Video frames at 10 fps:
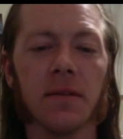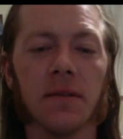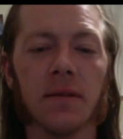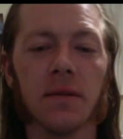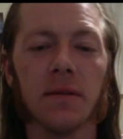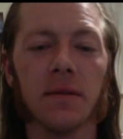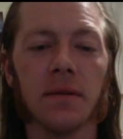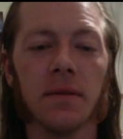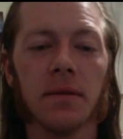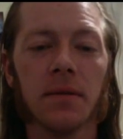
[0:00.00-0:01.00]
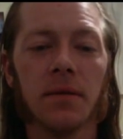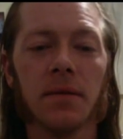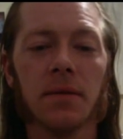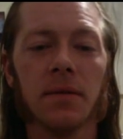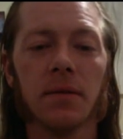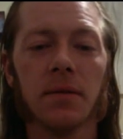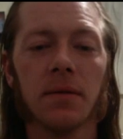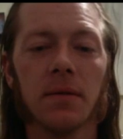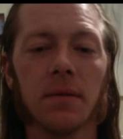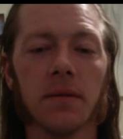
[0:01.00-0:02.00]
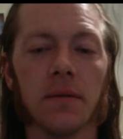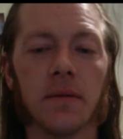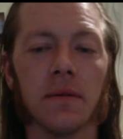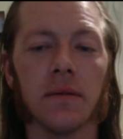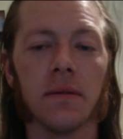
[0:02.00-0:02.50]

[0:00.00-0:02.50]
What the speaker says: (not speaking)